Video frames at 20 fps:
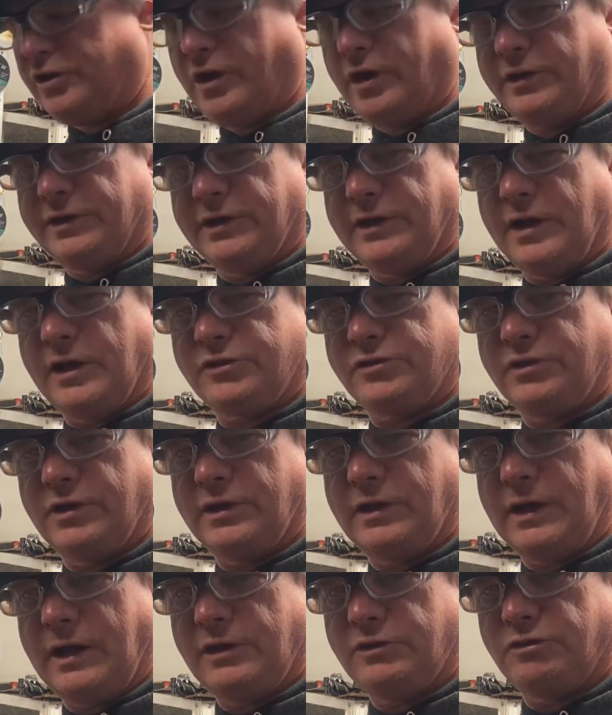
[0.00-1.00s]
you on the next day
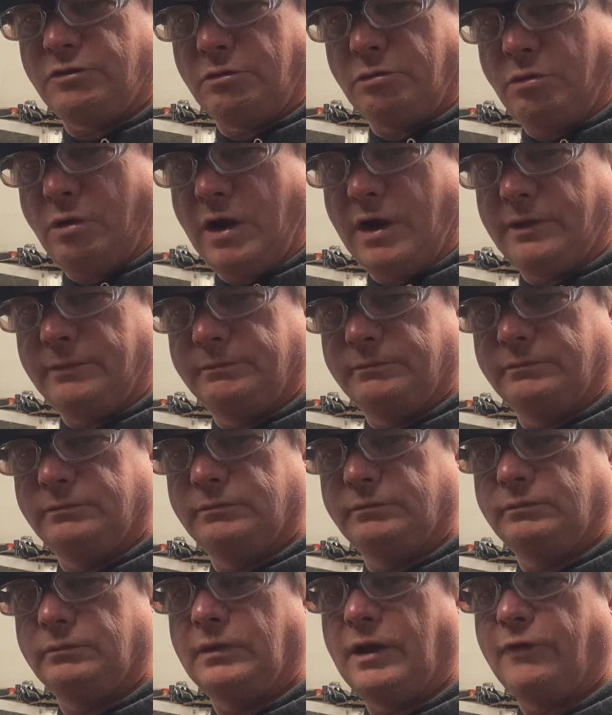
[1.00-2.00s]
that ends with Y.
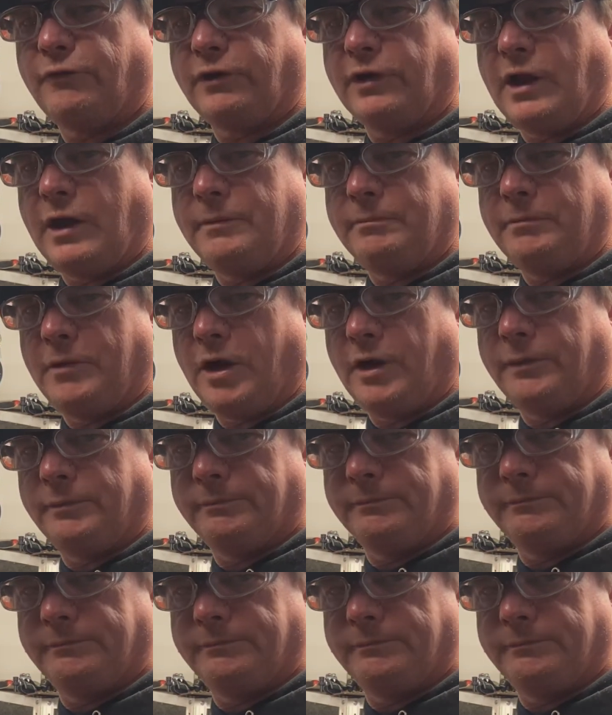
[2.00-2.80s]
Have a good night. Bye.